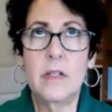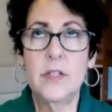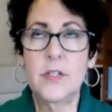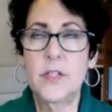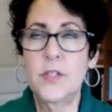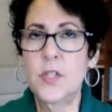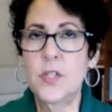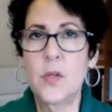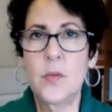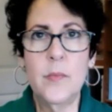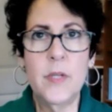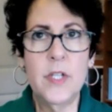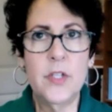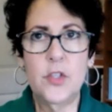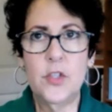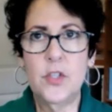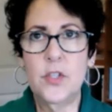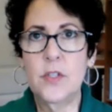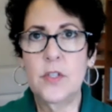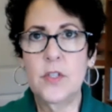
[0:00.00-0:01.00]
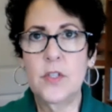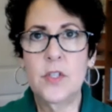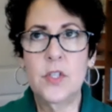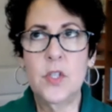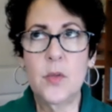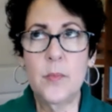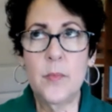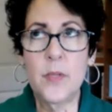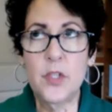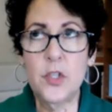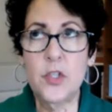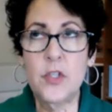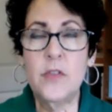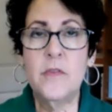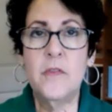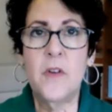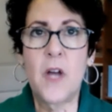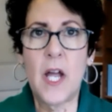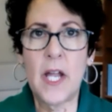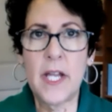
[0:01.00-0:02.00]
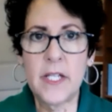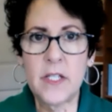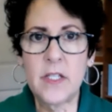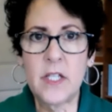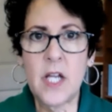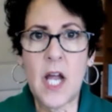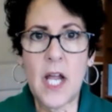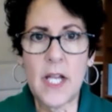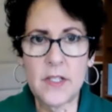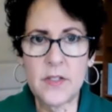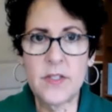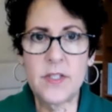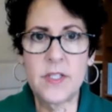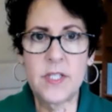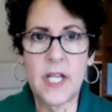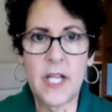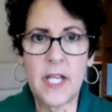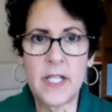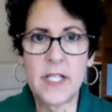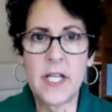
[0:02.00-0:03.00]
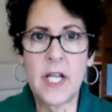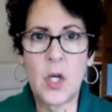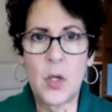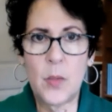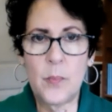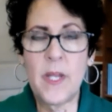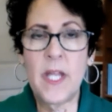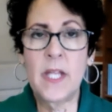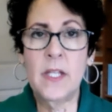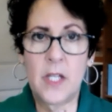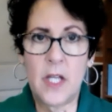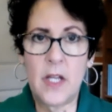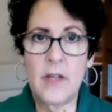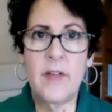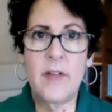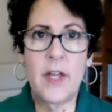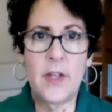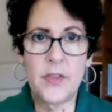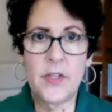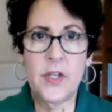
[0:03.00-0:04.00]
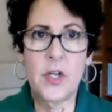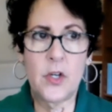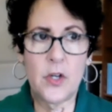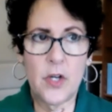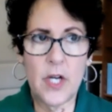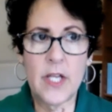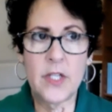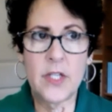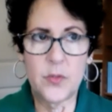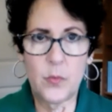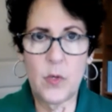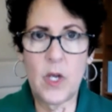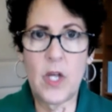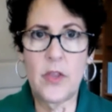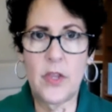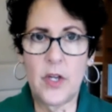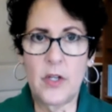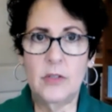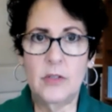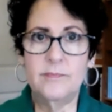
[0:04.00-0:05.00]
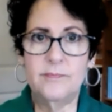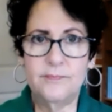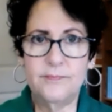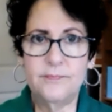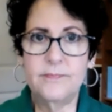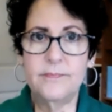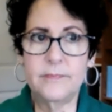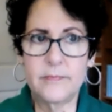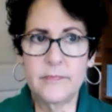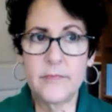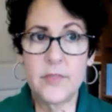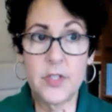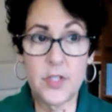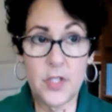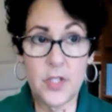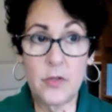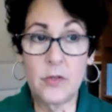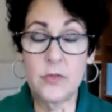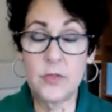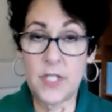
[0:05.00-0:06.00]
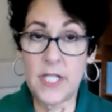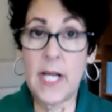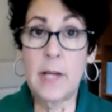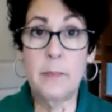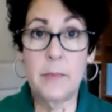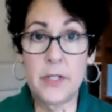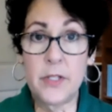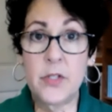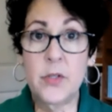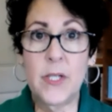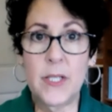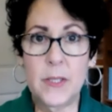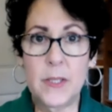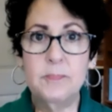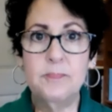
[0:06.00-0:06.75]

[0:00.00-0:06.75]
So much divine guidance and help and love out there as well. So tap into it.